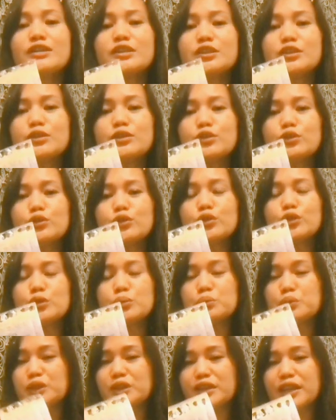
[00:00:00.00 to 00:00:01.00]
protect your
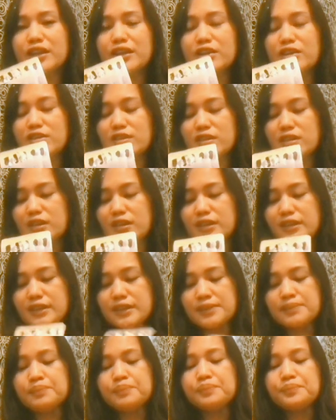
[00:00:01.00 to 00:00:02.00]
gut.
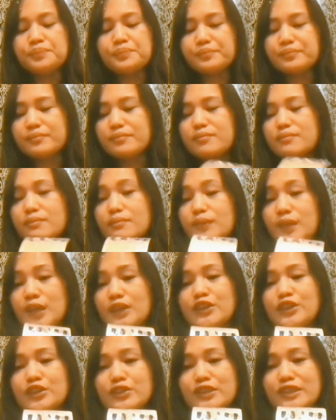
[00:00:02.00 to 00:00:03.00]
So this
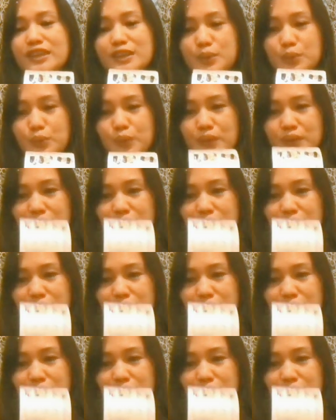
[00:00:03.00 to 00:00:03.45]
one, so